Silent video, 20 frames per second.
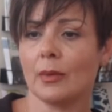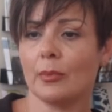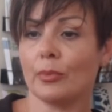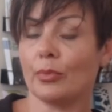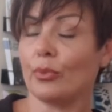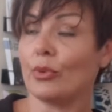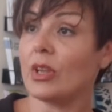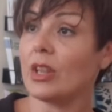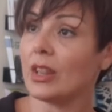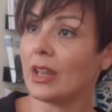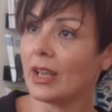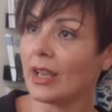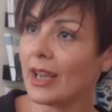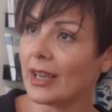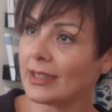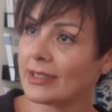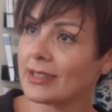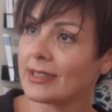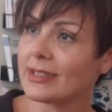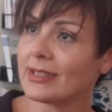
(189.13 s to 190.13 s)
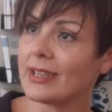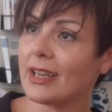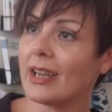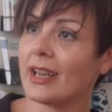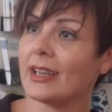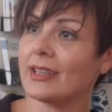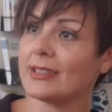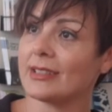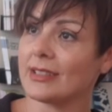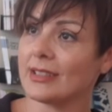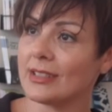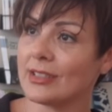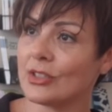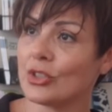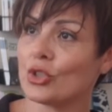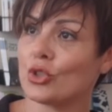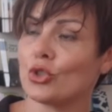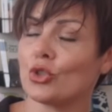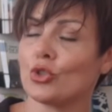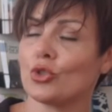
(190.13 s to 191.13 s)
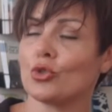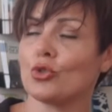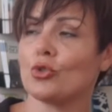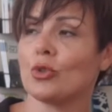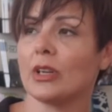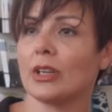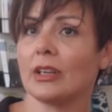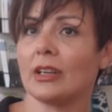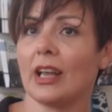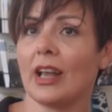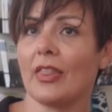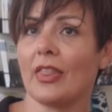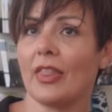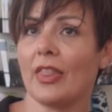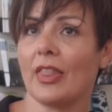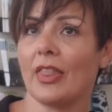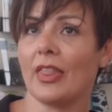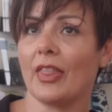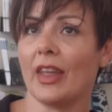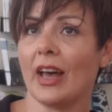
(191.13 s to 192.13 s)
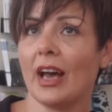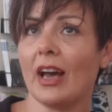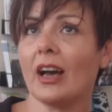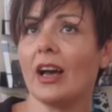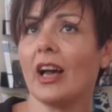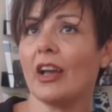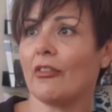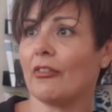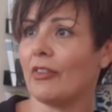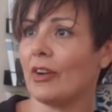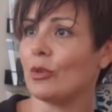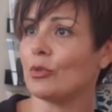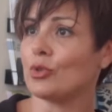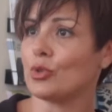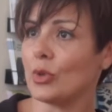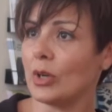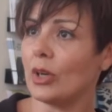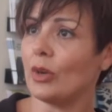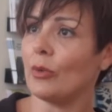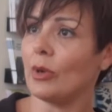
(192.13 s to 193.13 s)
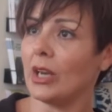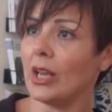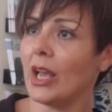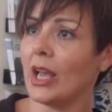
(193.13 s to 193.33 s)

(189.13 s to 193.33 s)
breathing exercises to do, and that I found really, really